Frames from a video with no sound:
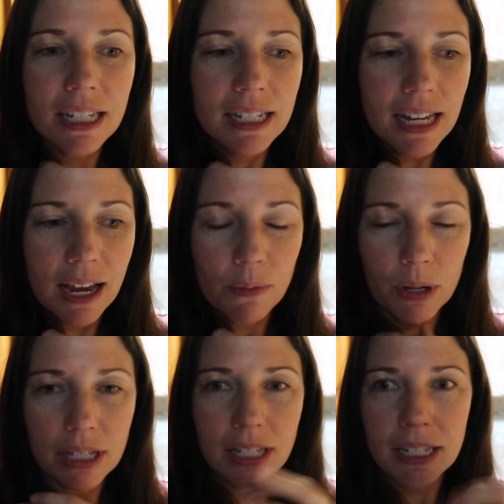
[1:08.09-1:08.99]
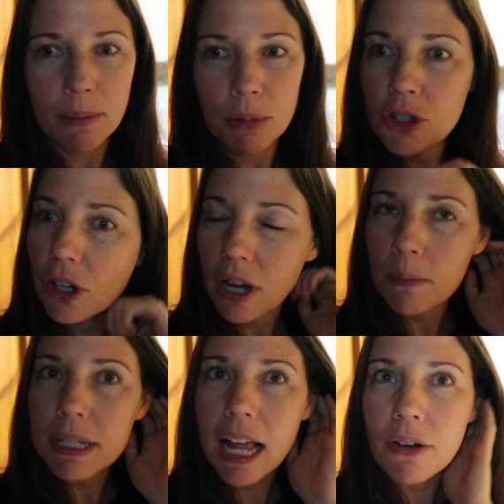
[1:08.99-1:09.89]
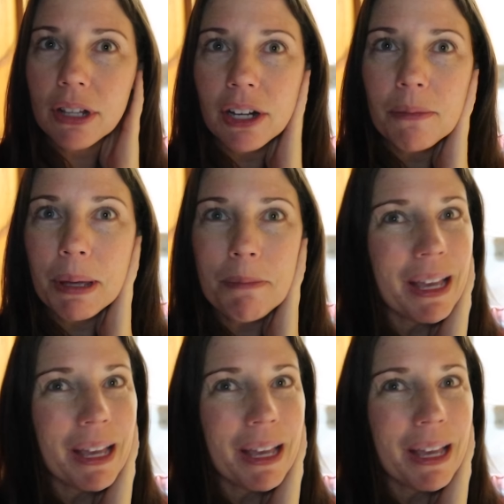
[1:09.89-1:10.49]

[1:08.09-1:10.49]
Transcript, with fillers: today once the temperature comes down a little bit.